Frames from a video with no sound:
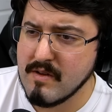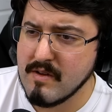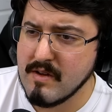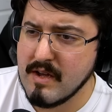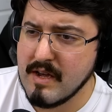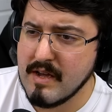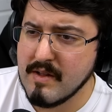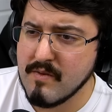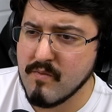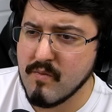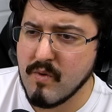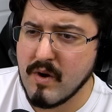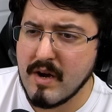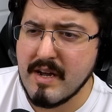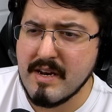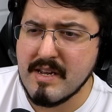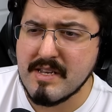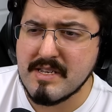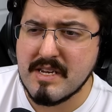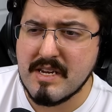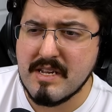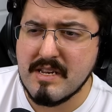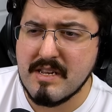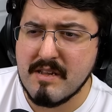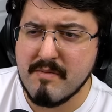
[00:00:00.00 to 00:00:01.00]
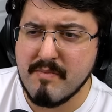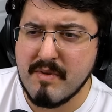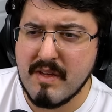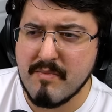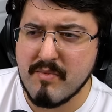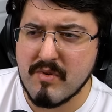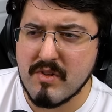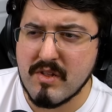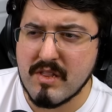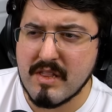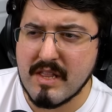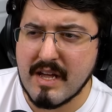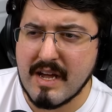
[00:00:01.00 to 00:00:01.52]
And why does he need
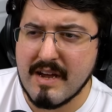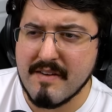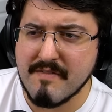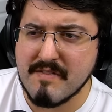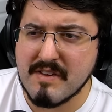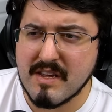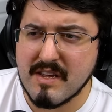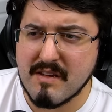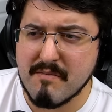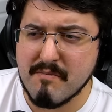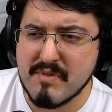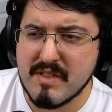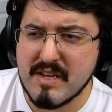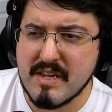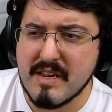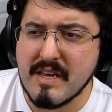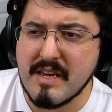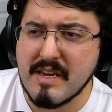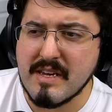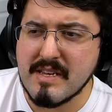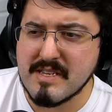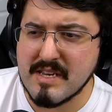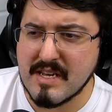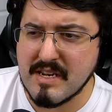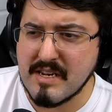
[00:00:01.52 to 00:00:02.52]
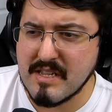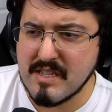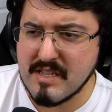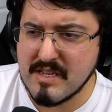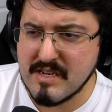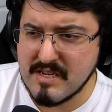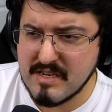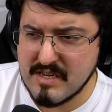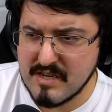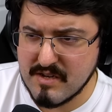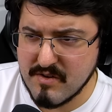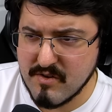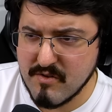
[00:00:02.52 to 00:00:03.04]
people alive to complete his end of the
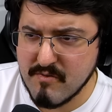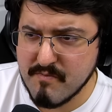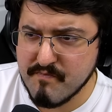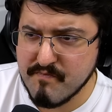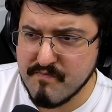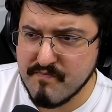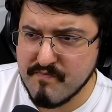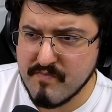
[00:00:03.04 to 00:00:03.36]
deal?